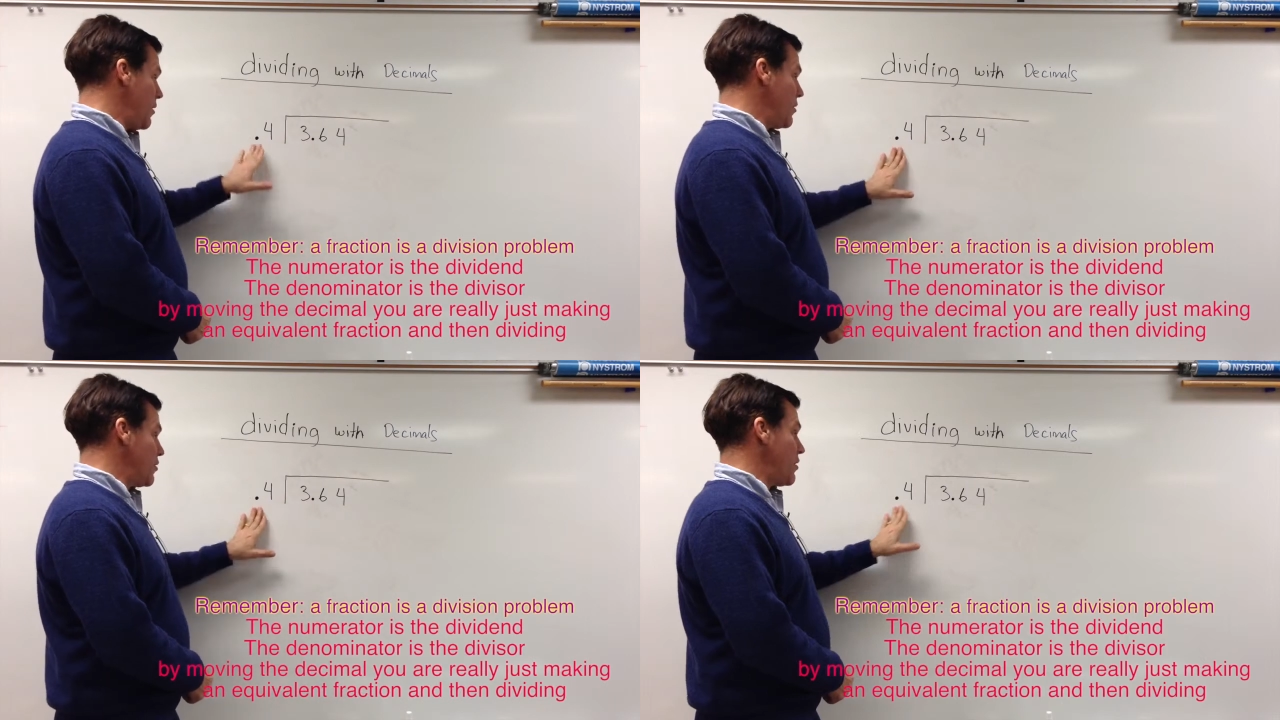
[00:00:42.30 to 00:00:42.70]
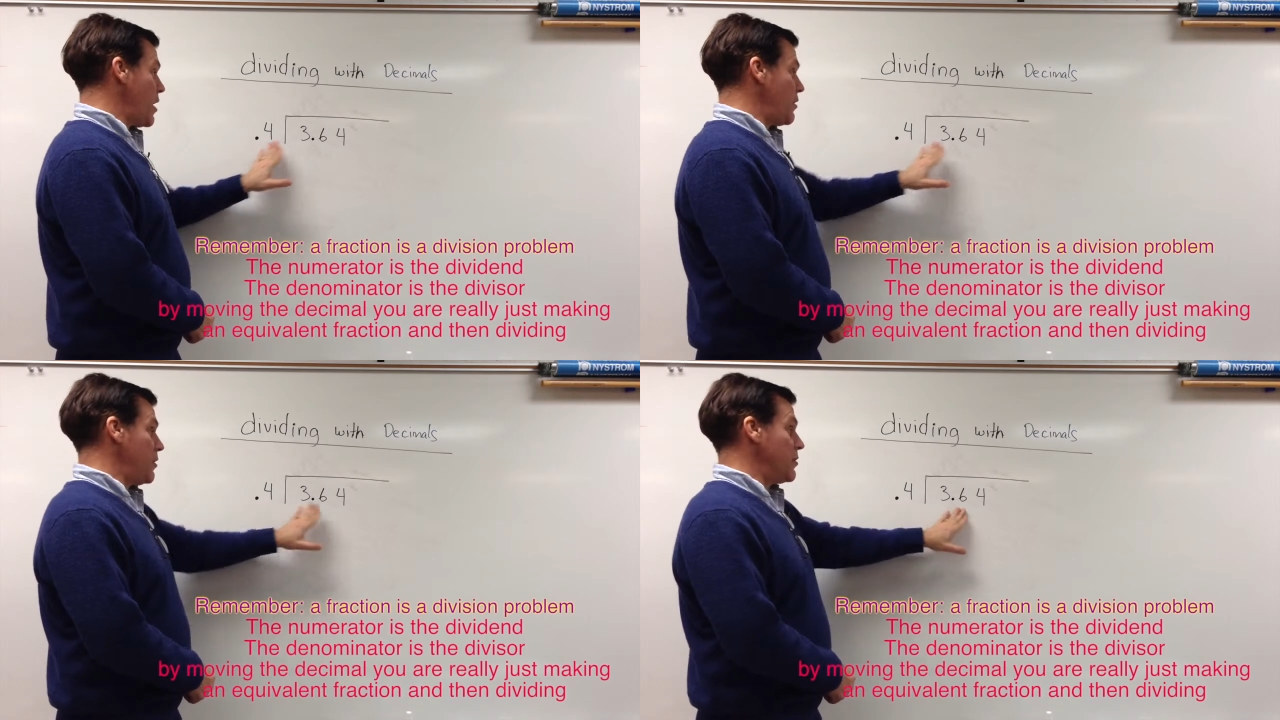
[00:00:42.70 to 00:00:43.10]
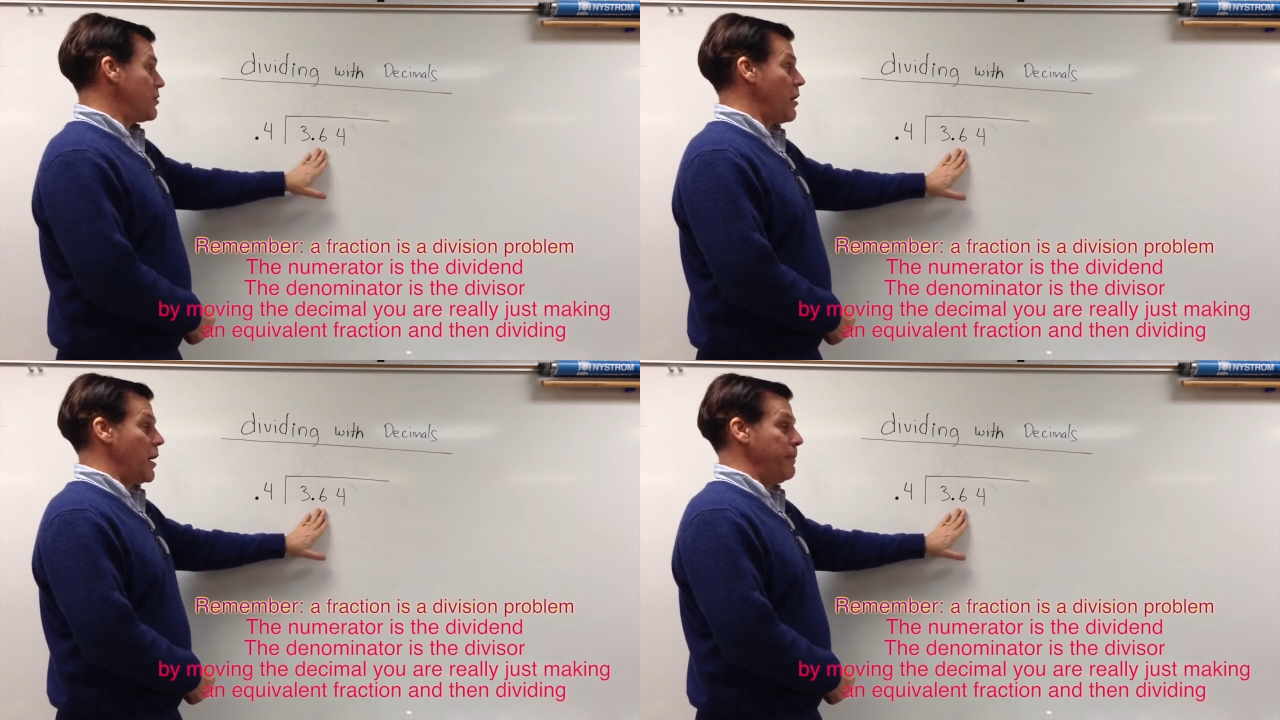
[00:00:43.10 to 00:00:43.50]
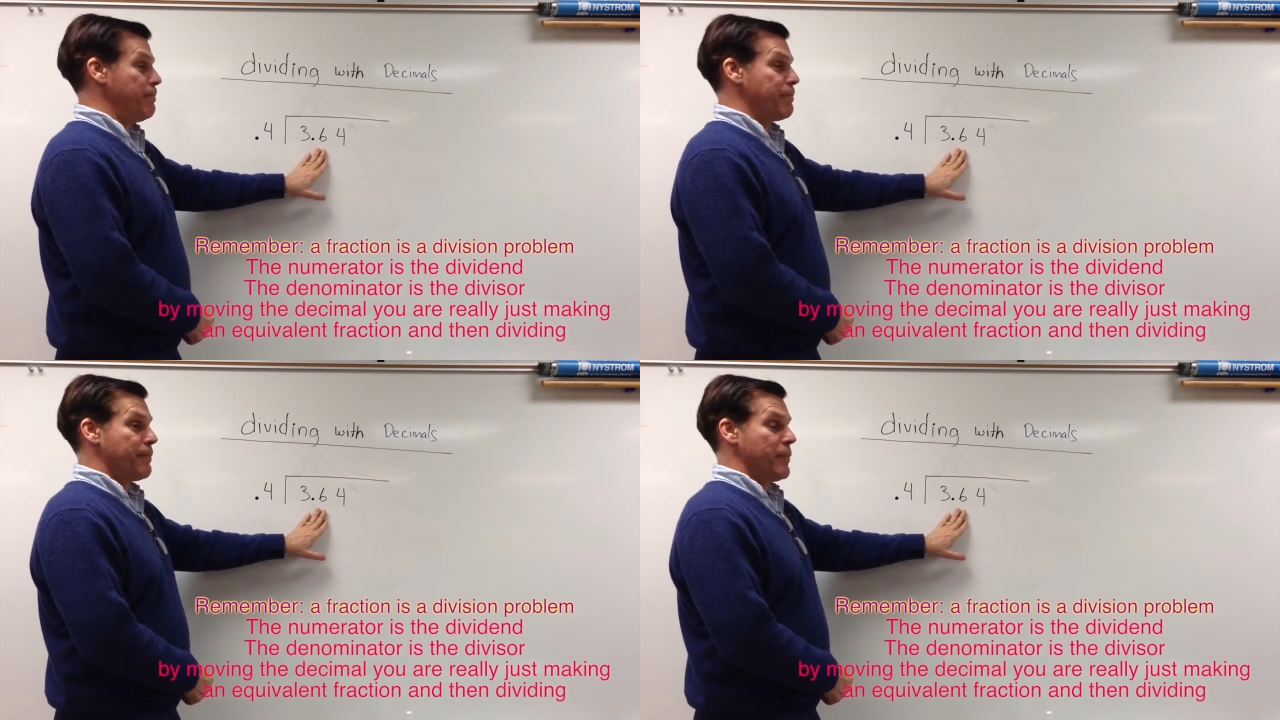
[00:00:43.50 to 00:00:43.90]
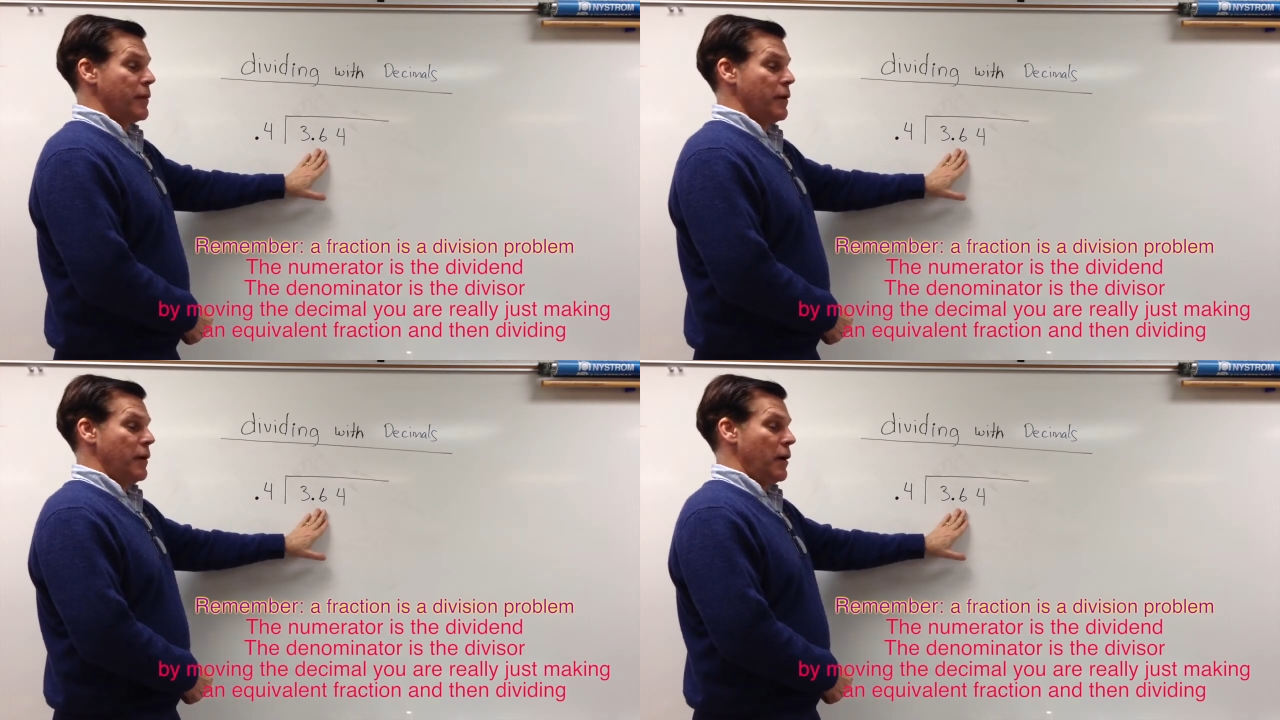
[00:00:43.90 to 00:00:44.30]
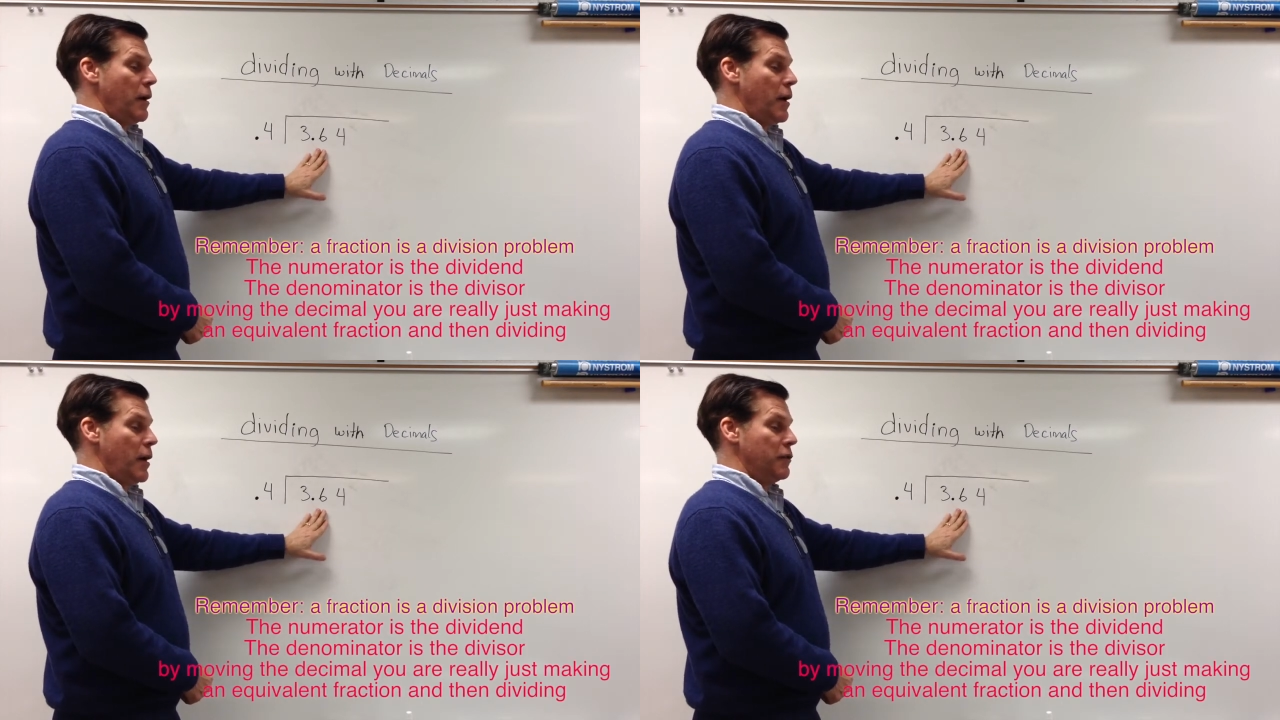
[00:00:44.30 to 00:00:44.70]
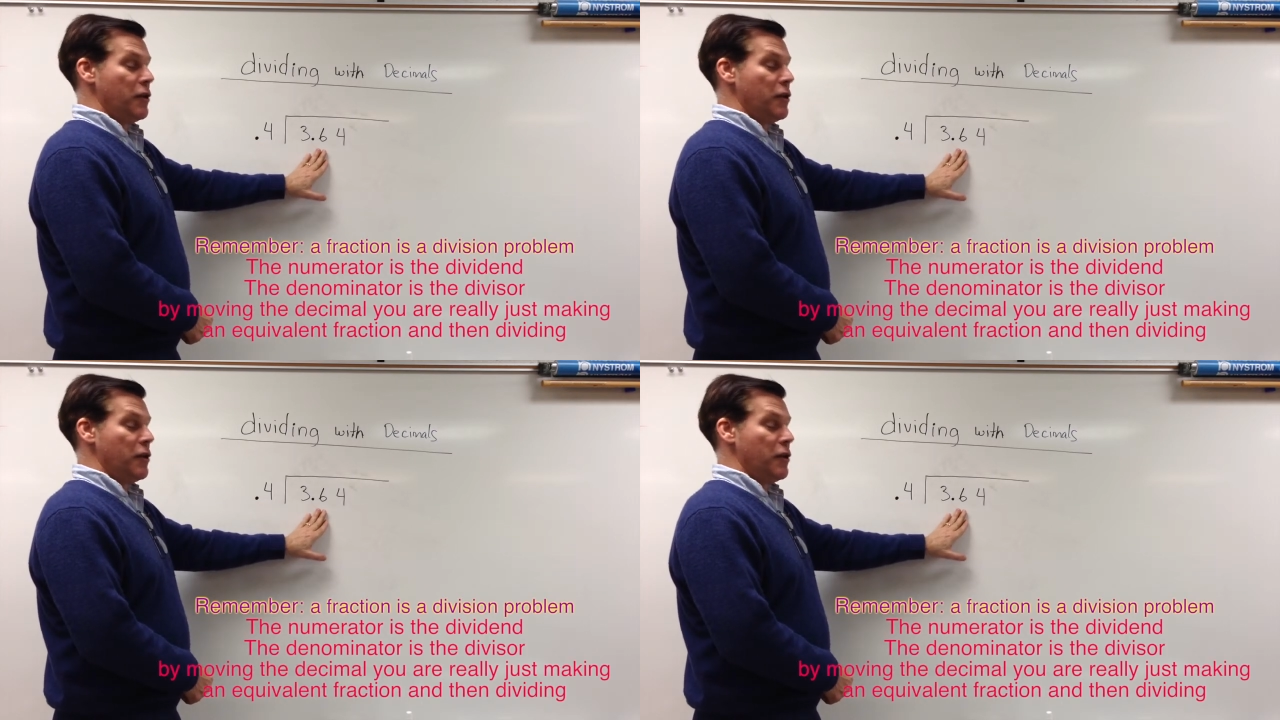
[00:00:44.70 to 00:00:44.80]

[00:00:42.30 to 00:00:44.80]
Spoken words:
this side and this side, as